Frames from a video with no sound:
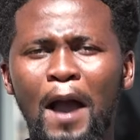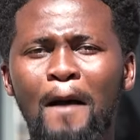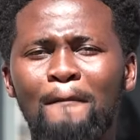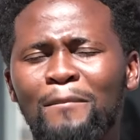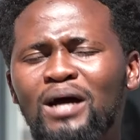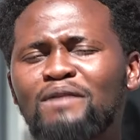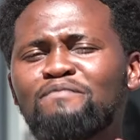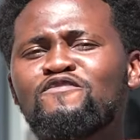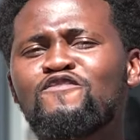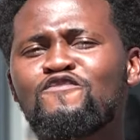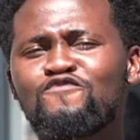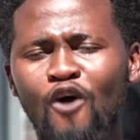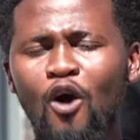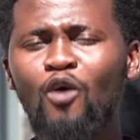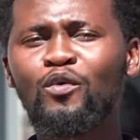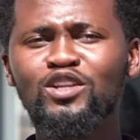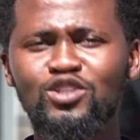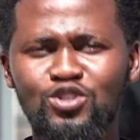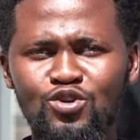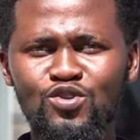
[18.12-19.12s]
But before
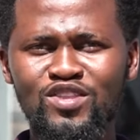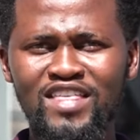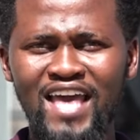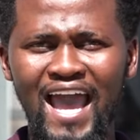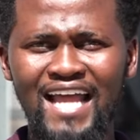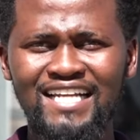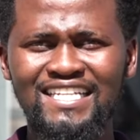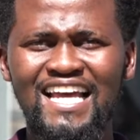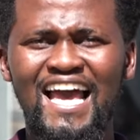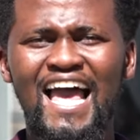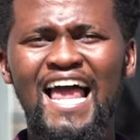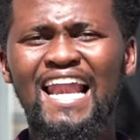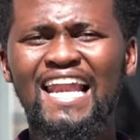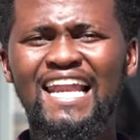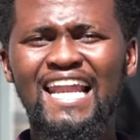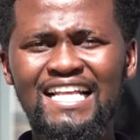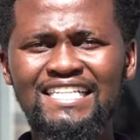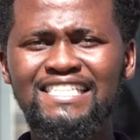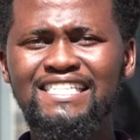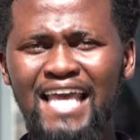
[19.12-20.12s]
we do that,
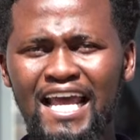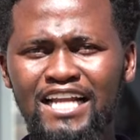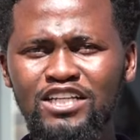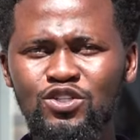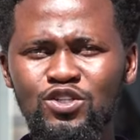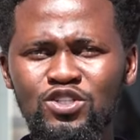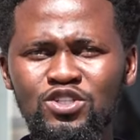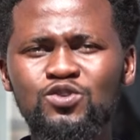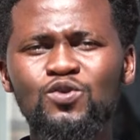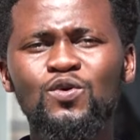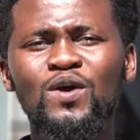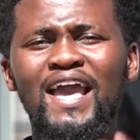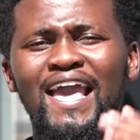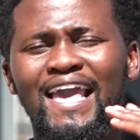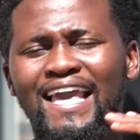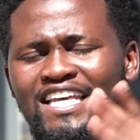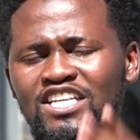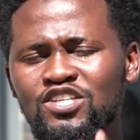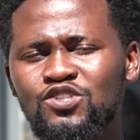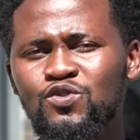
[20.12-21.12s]
let's get into
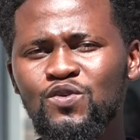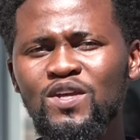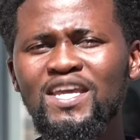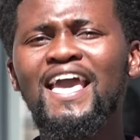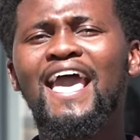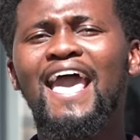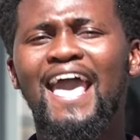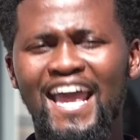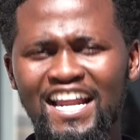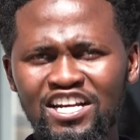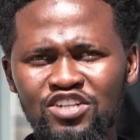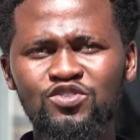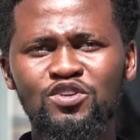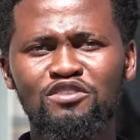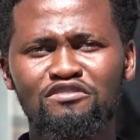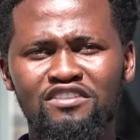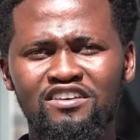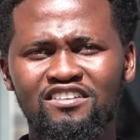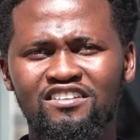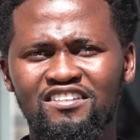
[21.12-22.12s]
history and trivia.